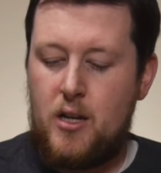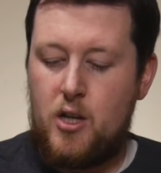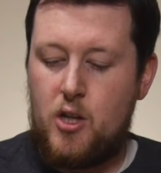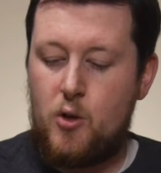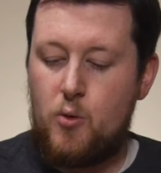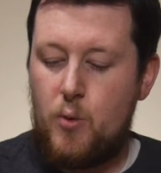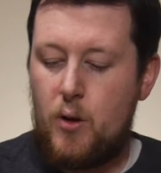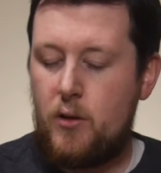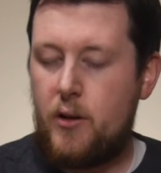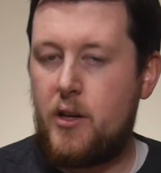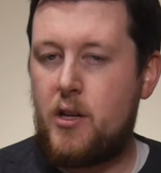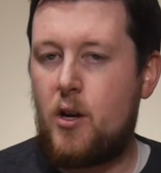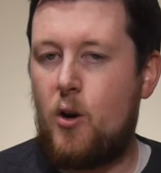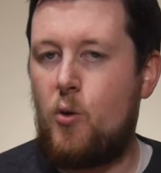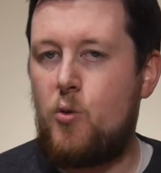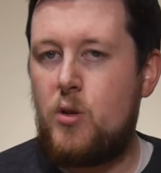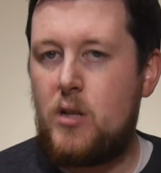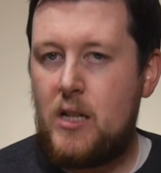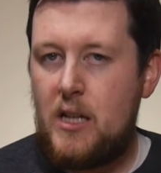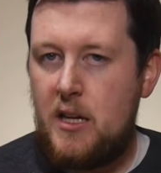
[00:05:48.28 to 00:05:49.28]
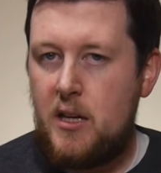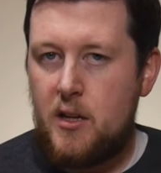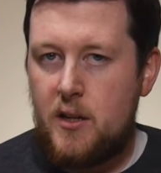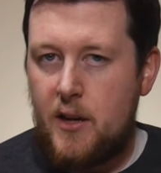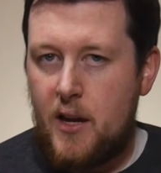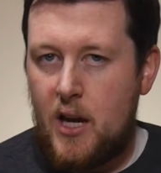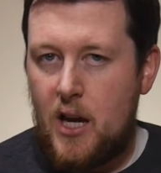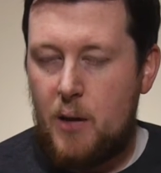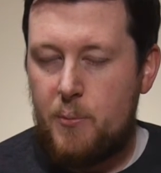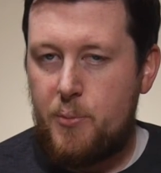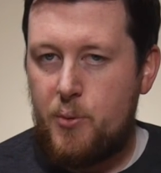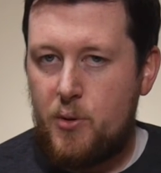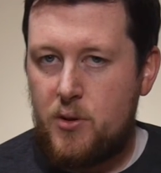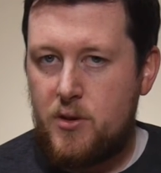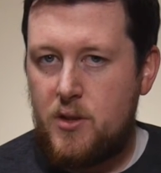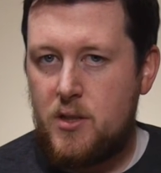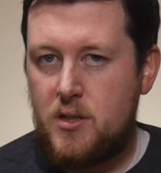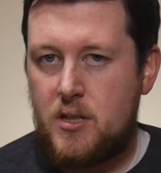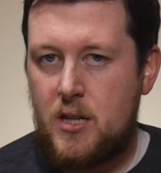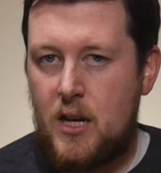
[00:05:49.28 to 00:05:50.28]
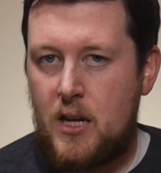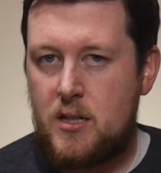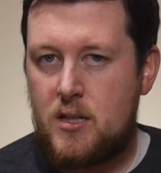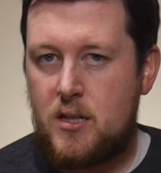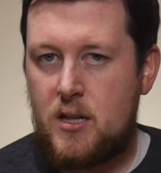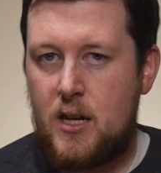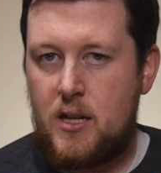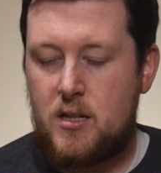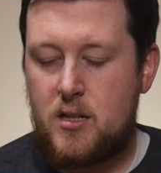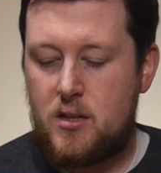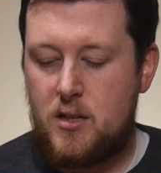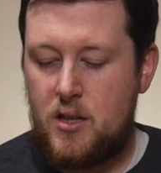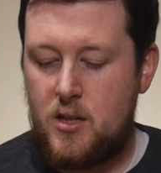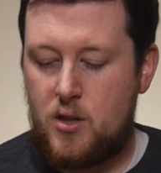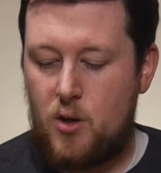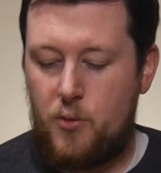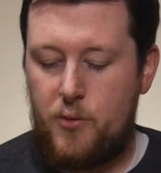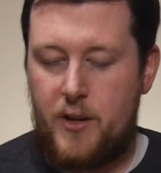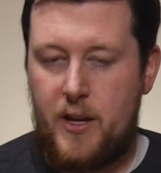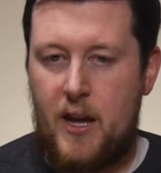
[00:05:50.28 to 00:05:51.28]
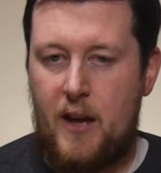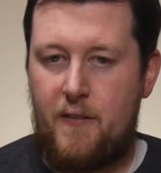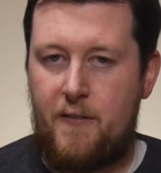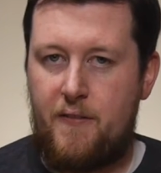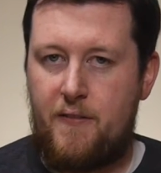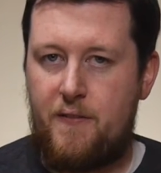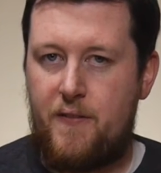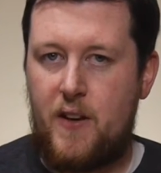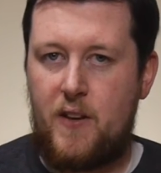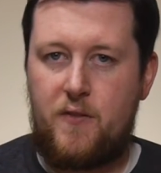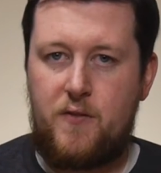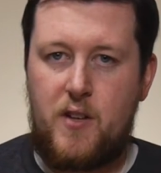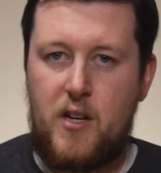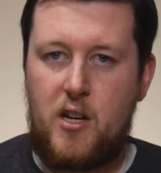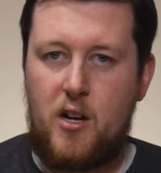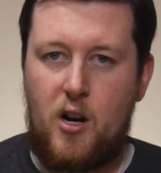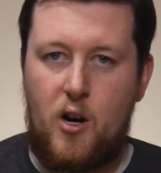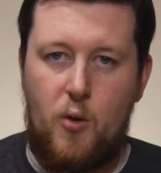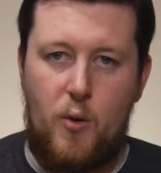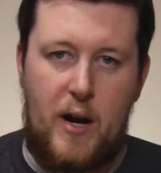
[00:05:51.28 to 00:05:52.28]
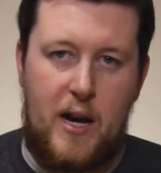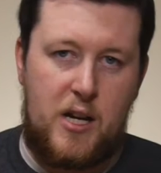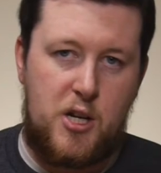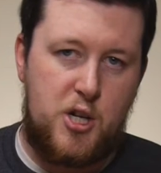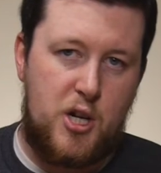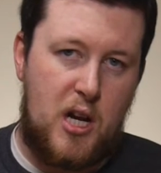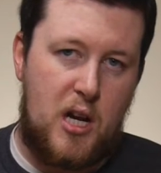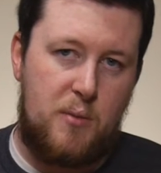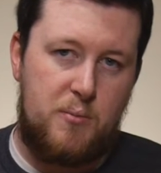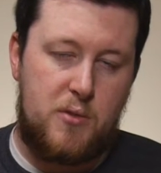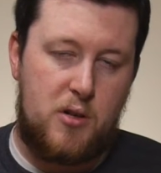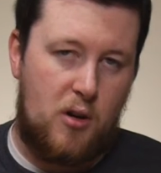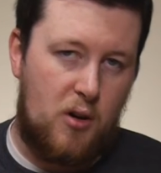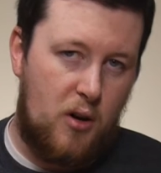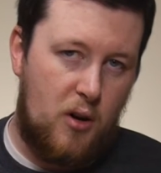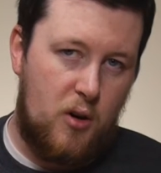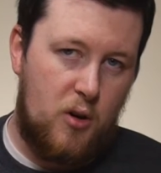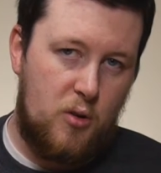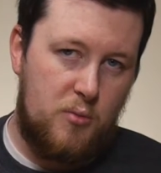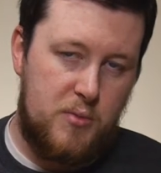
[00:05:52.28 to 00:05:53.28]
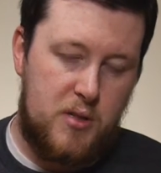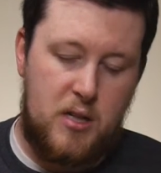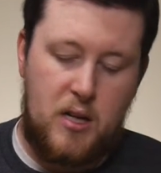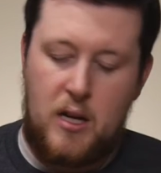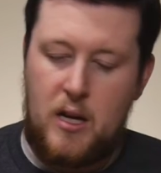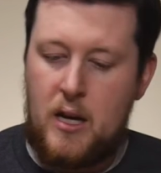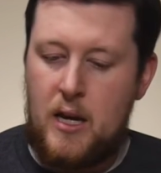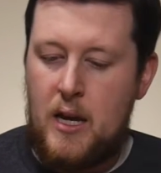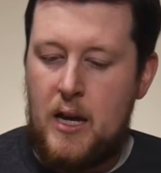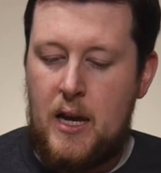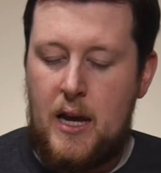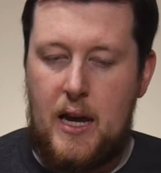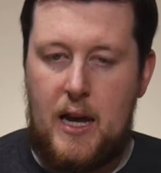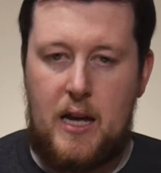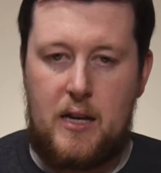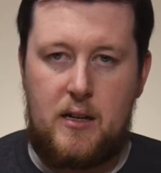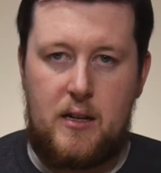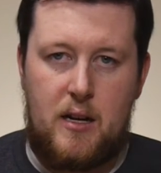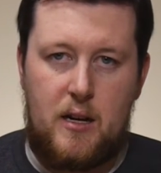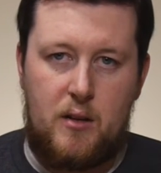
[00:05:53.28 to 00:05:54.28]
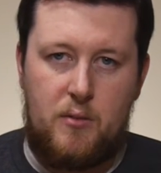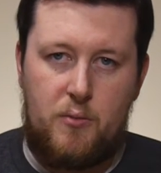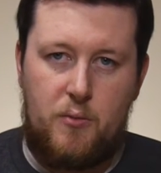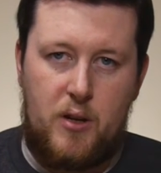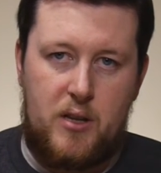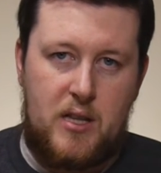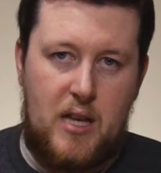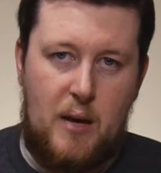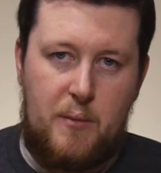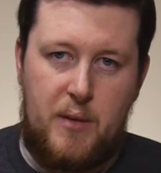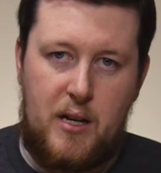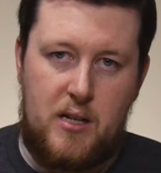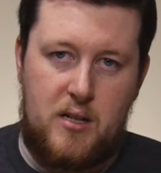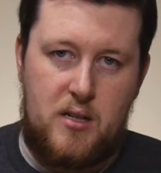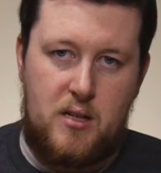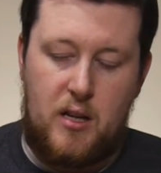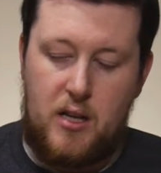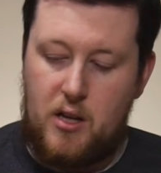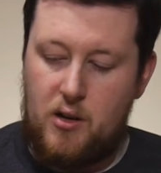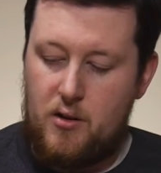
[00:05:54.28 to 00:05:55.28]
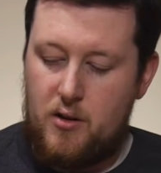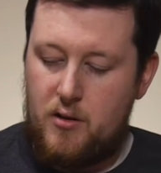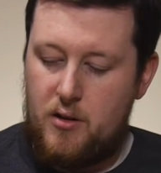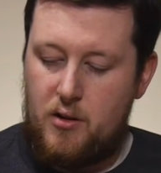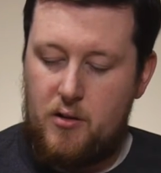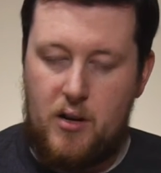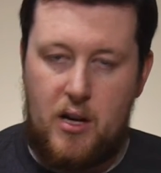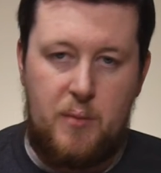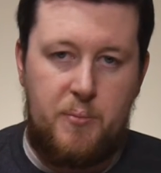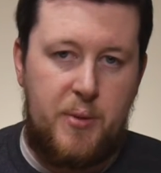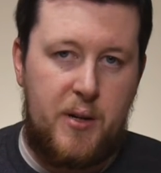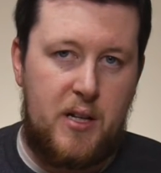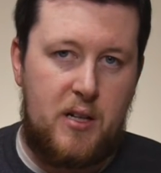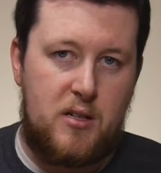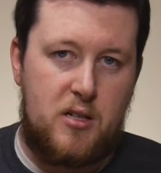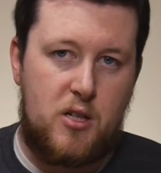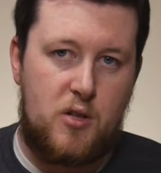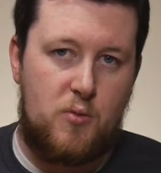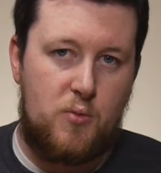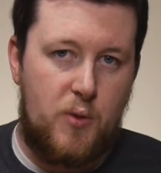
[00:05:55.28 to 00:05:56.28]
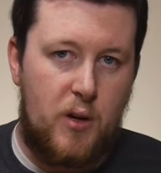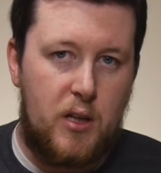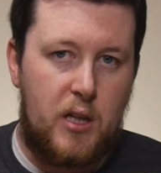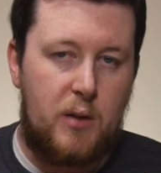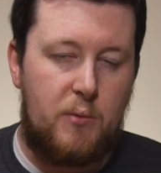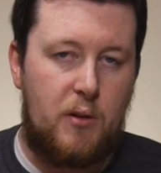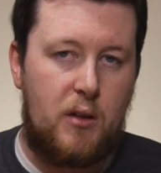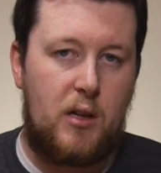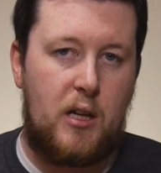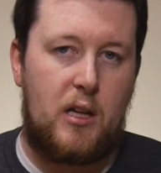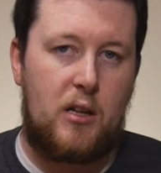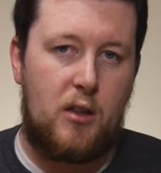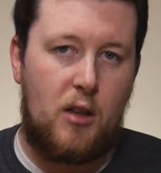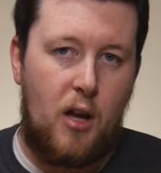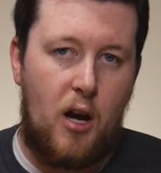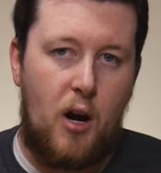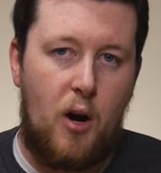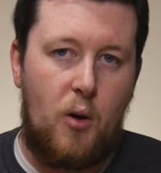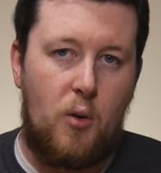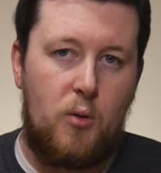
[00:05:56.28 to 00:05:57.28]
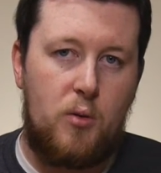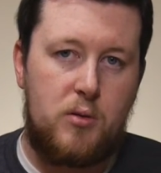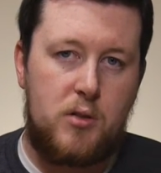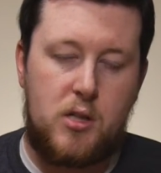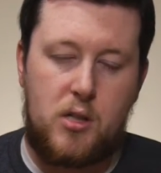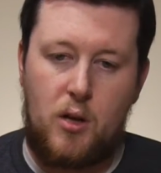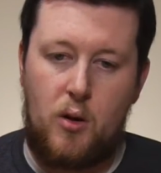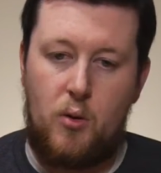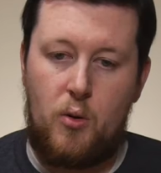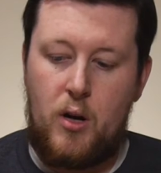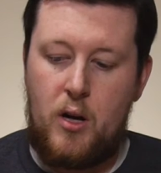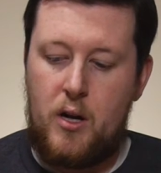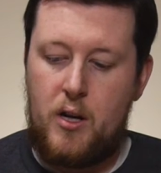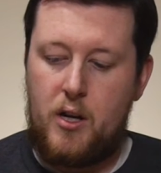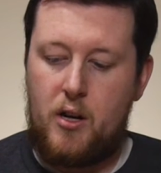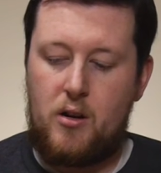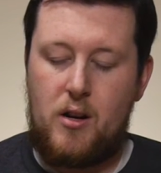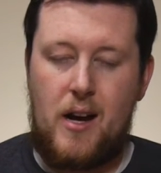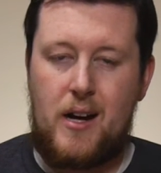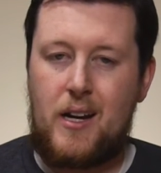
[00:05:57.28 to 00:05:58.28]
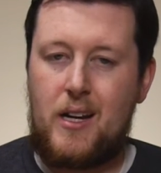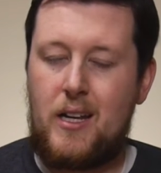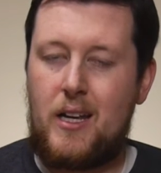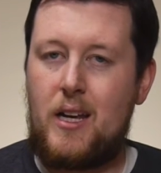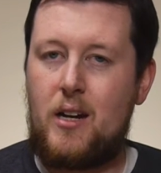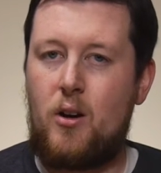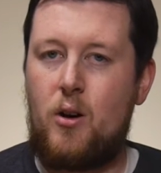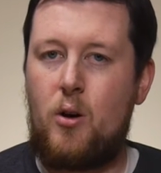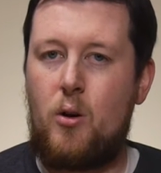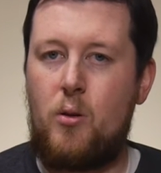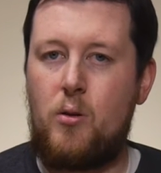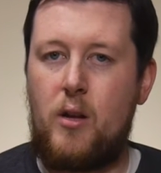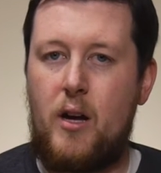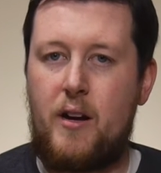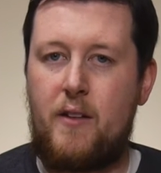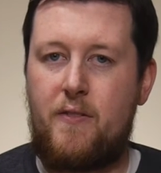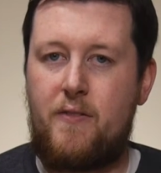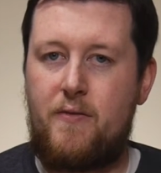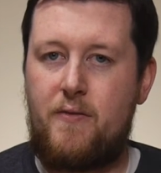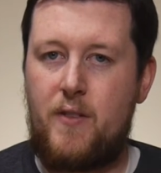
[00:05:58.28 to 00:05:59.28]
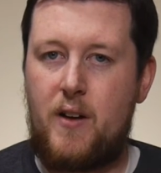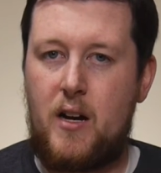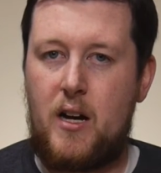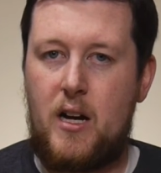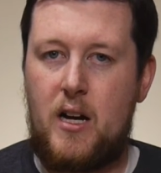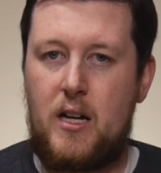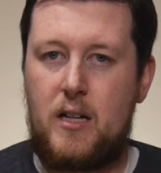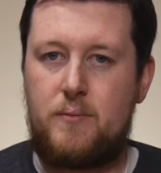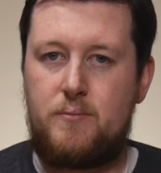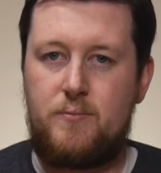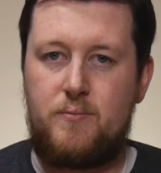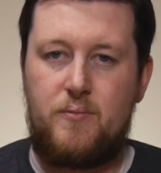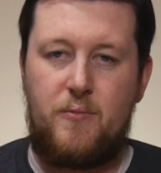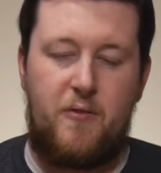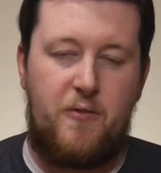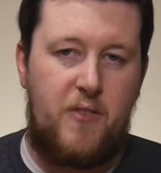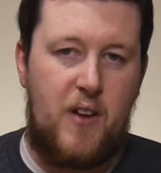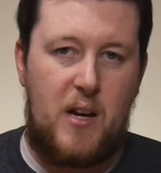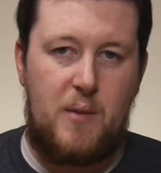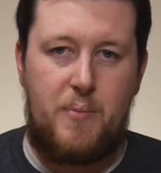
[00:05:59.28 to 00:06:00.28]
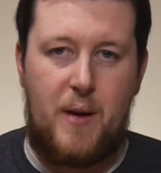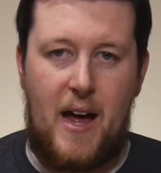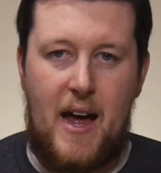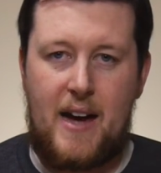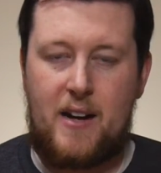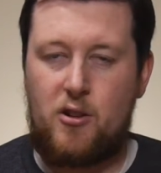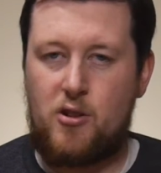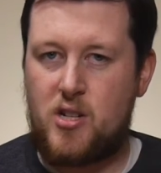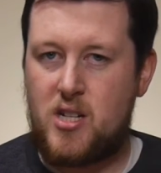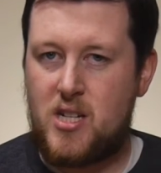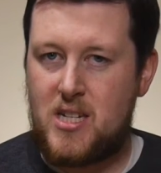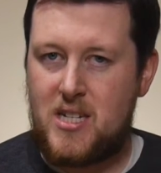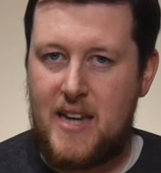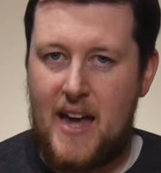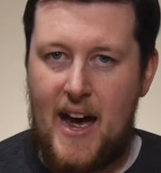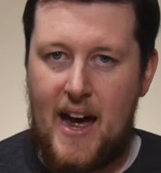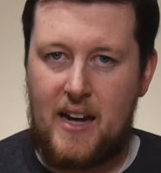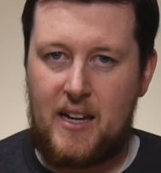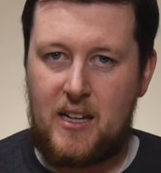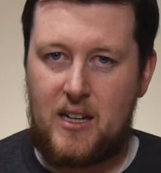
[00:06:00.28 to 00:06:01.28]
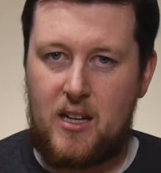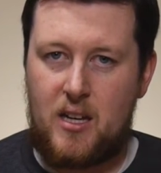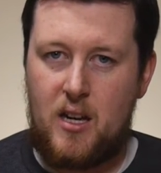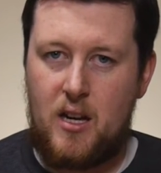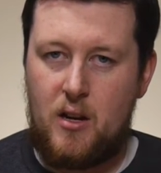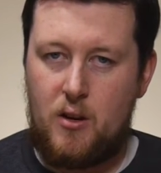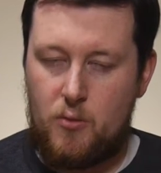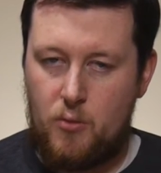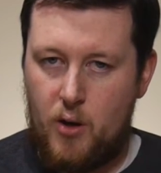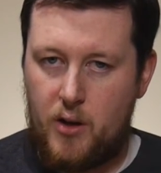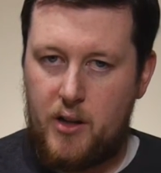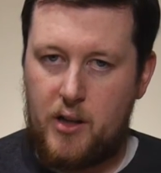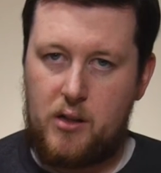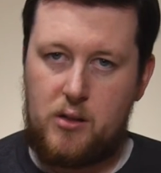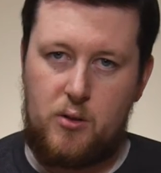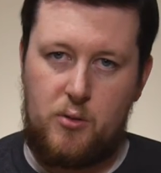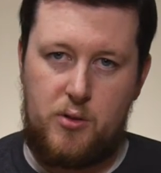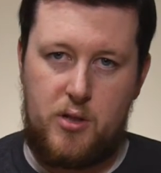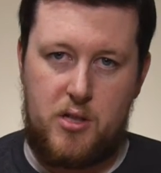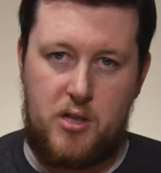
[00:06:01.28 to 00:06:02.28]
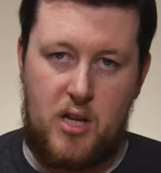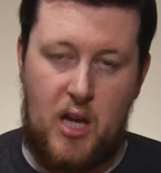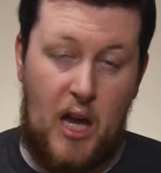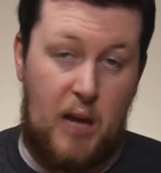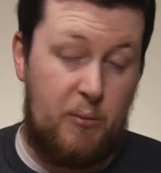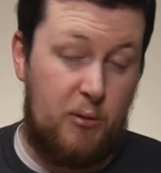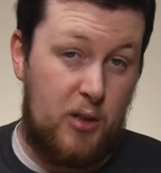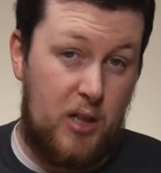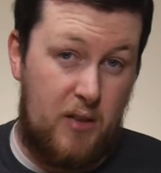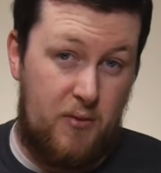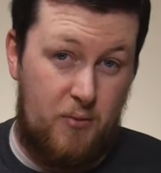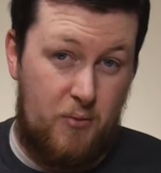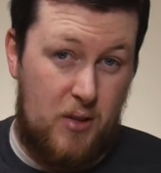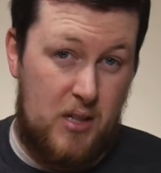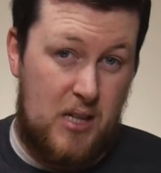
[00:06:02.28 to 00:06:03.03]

You really don't need an amp with these headsets. These only have 50 OHMs or ohms. And uh, what that means is that your, your impedance is really, really low. So you're not going to get a whole lot of uh, feedback or static running through this cable, even